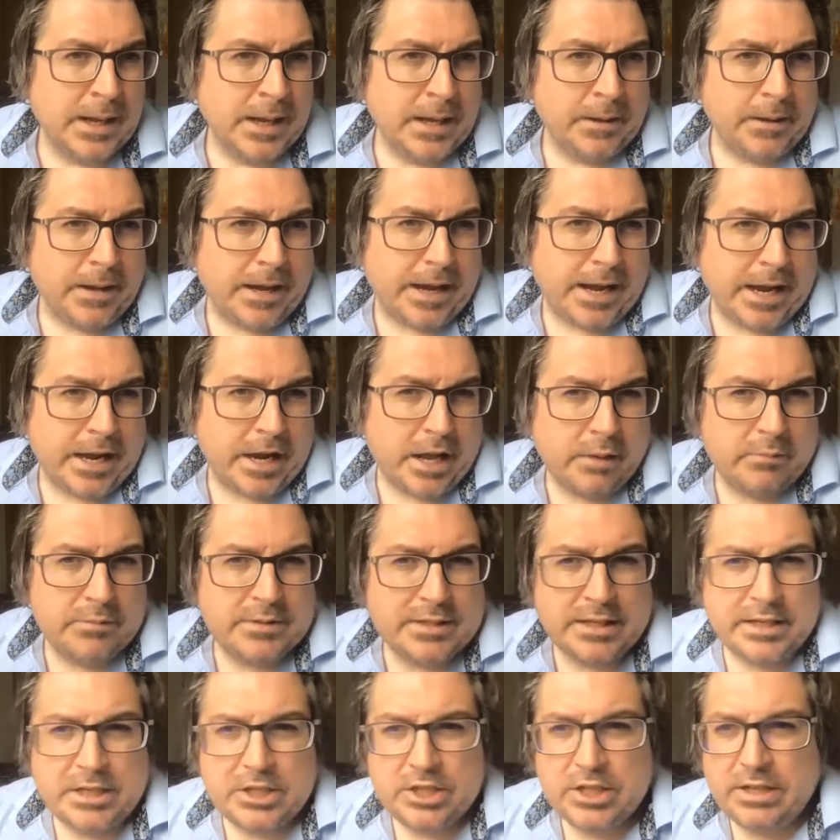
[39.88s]
And I was
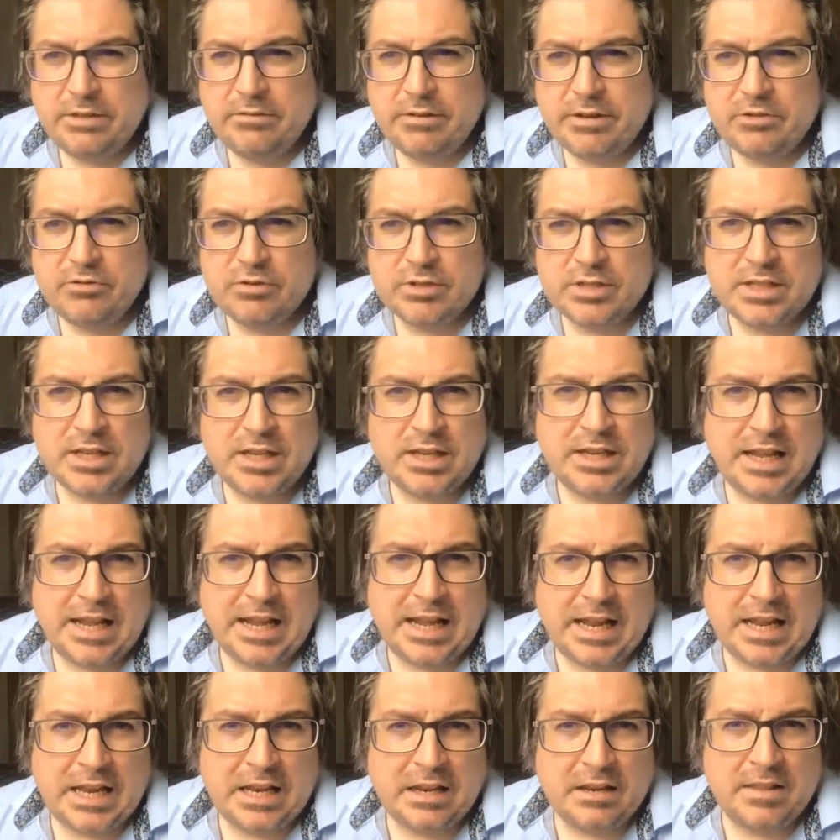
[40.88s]
initially interested
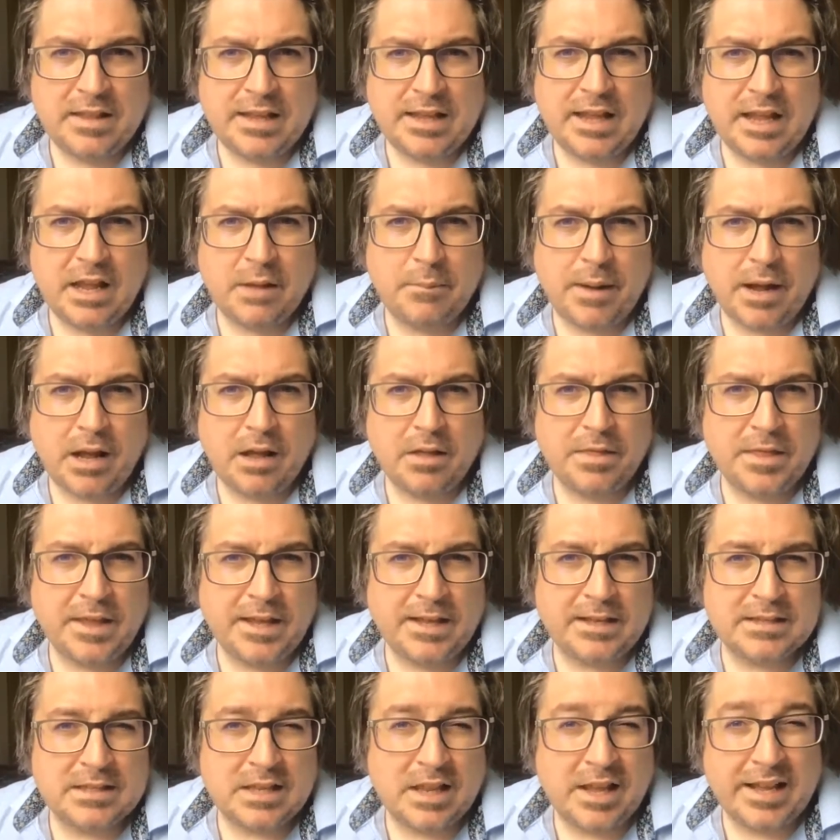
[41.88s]
in thinking about
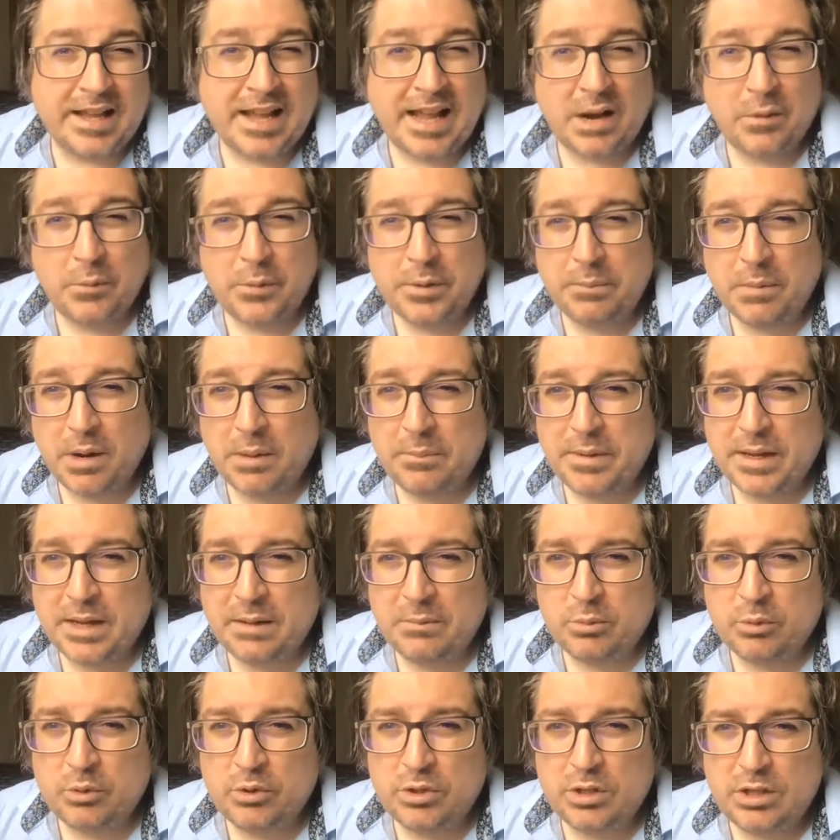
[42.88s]
things like how we might be
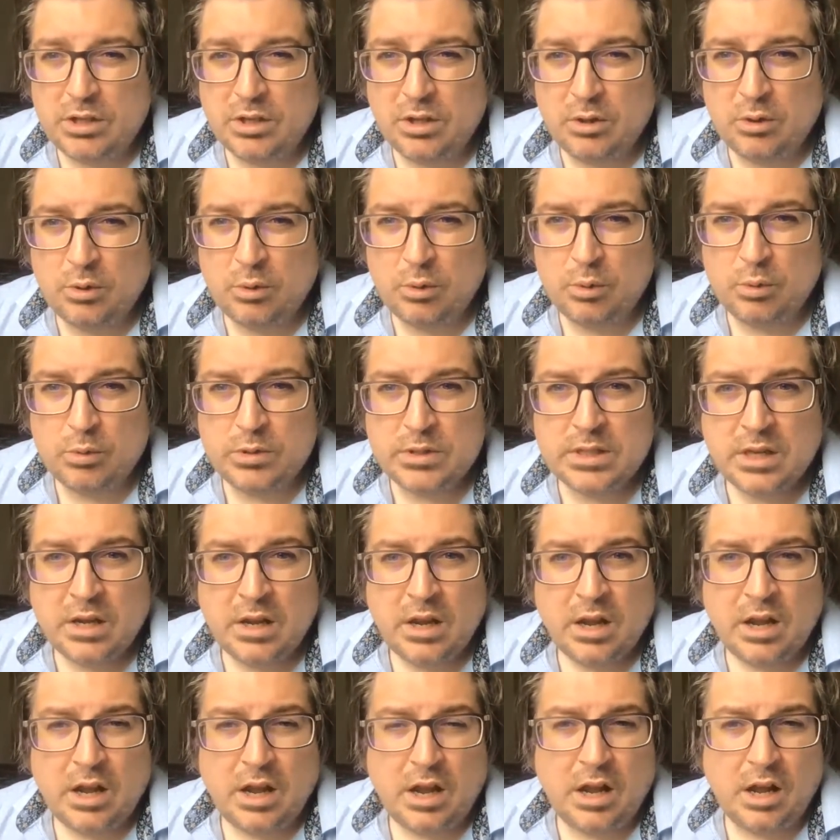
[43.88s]
able to use
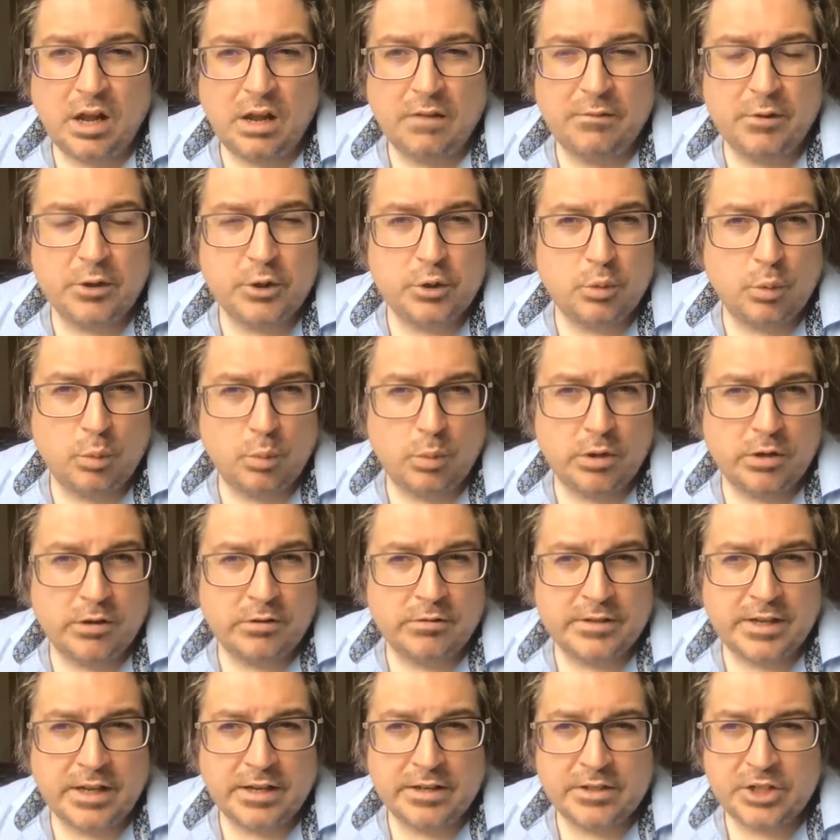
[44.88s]
virtual world
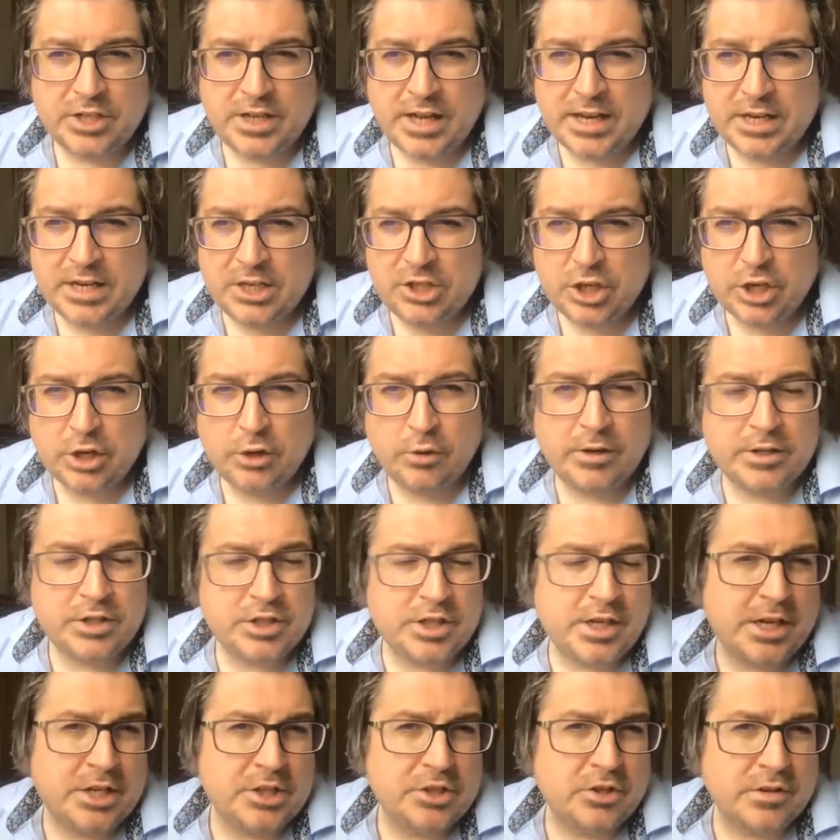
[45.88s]
education or
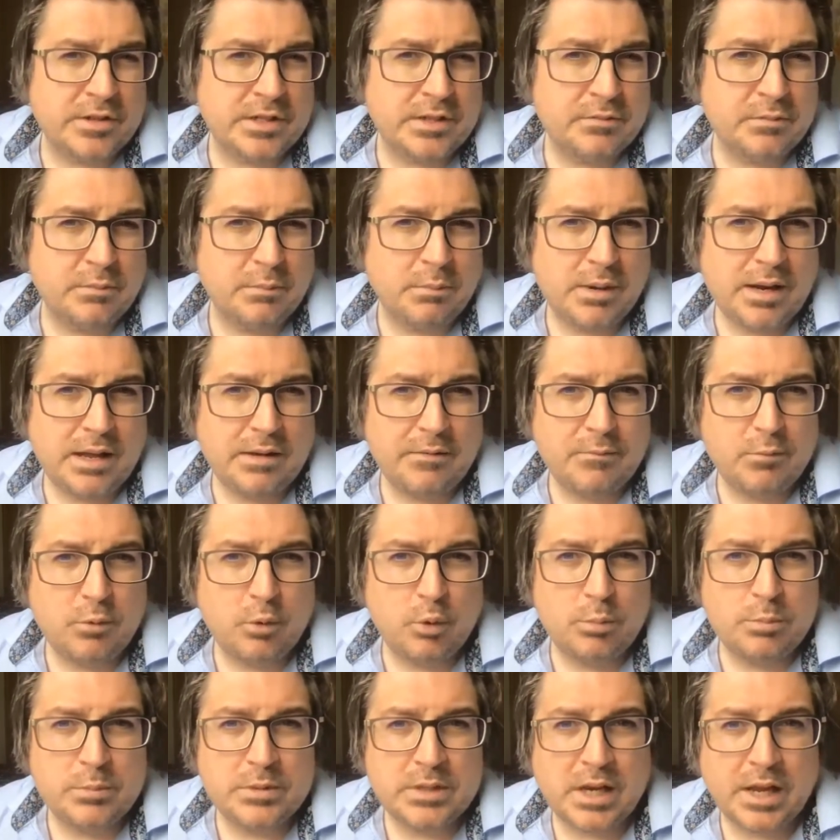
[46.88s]
education on different
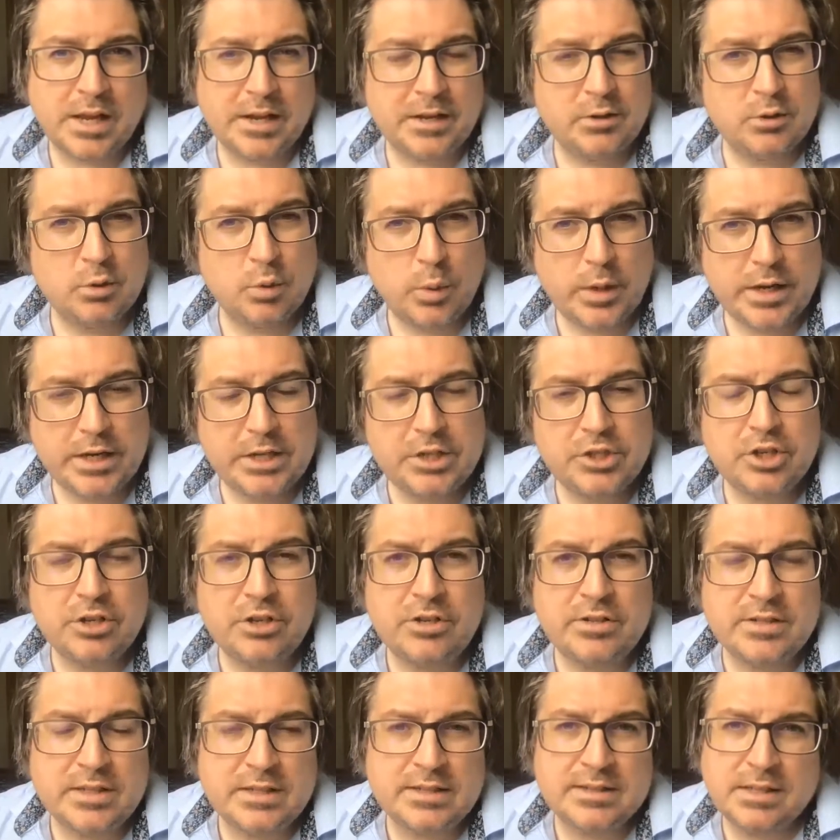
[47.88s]
platforms like Twitch, and
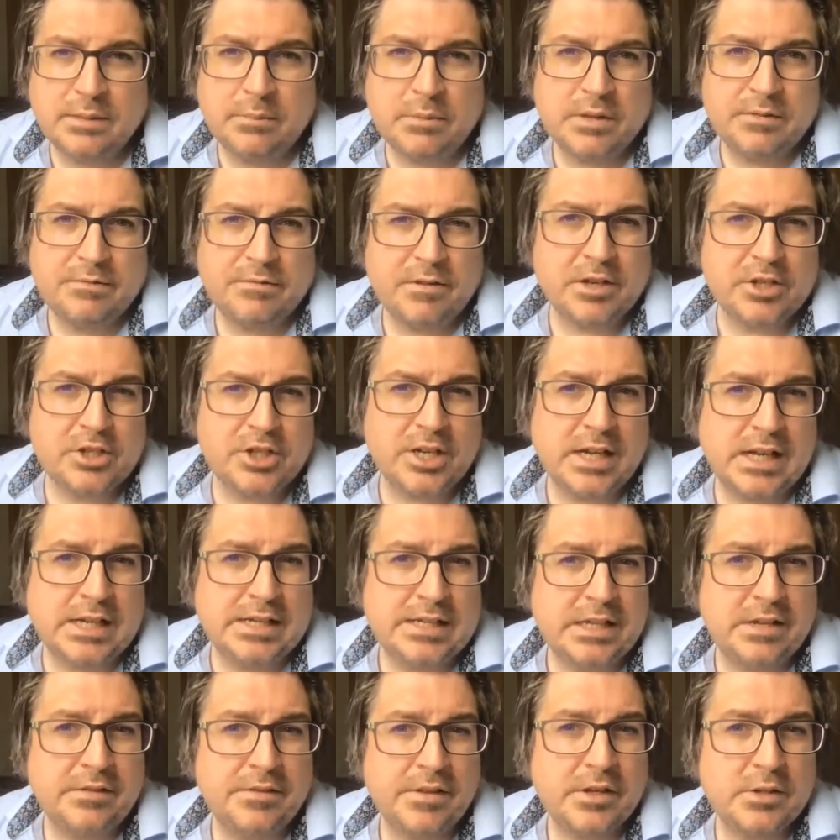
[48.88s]
using some of the
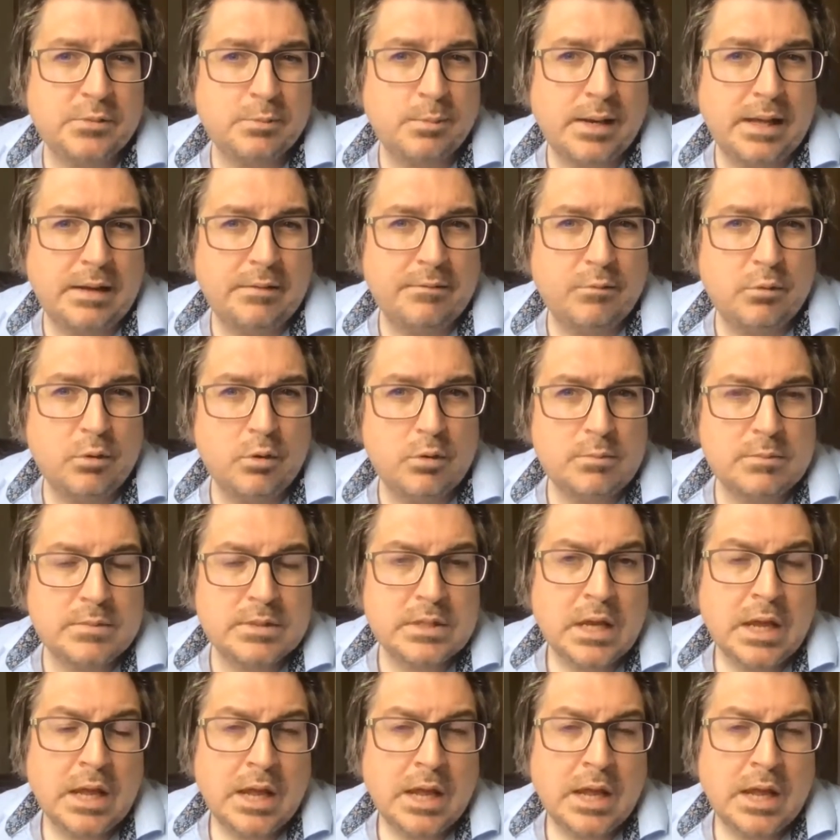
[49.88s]
functionality of those platforms.